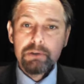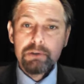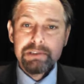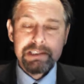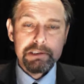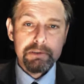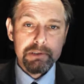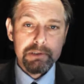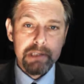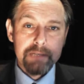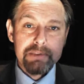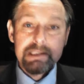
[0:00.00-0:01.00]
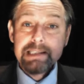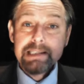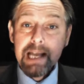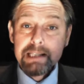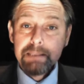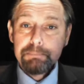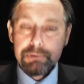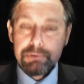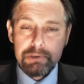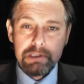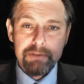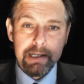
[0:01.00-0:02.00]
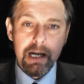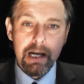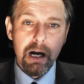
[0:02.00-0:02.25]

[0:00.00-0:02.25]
on digital services and improving